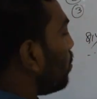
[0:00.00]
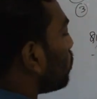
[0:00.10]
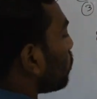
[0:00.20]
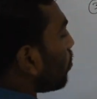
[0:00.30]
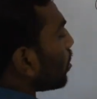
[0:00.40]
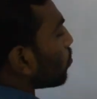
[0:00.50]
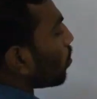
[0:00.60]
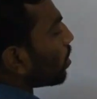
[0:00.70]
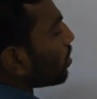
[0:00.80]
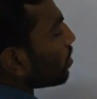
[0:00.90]
So our
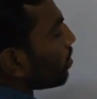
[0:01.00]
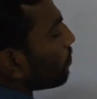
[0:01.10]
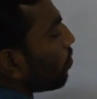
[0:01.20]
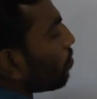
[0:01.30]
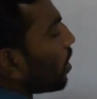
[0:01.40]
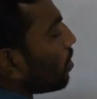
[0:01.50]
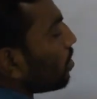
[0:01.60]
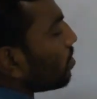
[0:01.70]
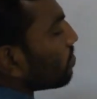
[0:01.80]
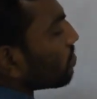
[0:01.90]
quadratic formula
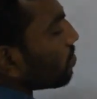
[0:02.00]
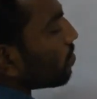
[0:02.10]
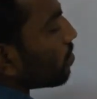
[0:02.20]
is